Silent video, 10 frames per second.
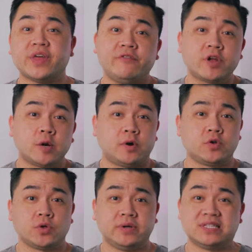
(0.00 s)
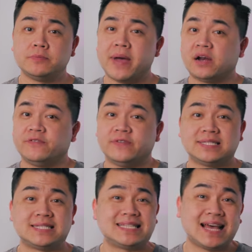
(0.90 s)
every commercial, it doesn't matter if
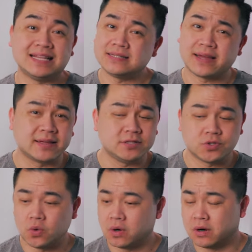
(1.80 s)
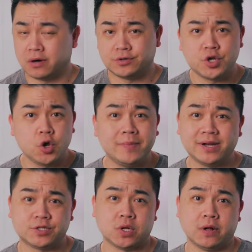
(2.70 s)
it's 10 seconds or two
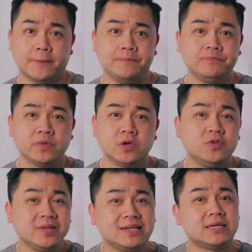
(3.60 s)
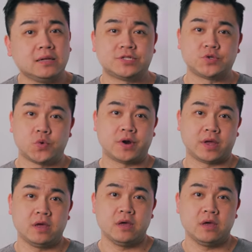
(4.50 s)
minutes long, you need to tell a story.